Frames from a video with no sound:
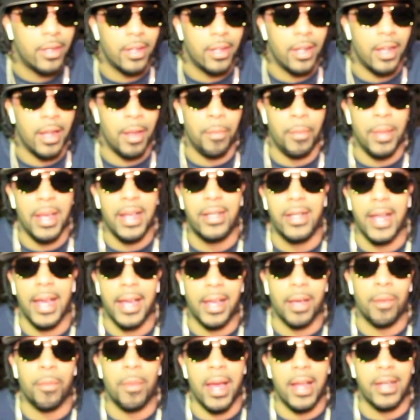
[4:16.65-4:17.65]
And me
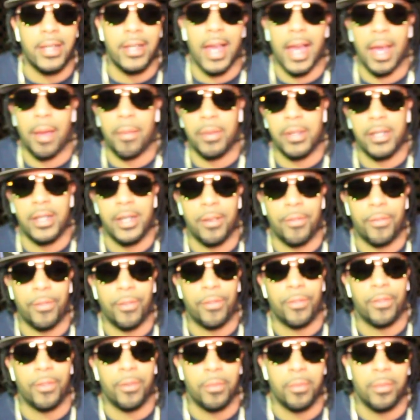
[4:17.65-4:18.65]
taking my time is
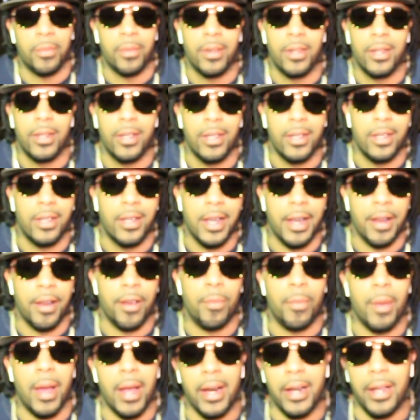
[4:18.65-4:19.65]
different from
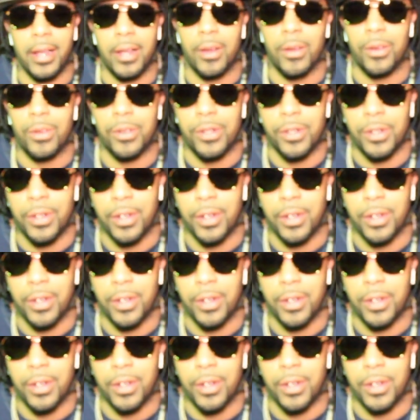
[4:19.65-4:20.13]
everybody else.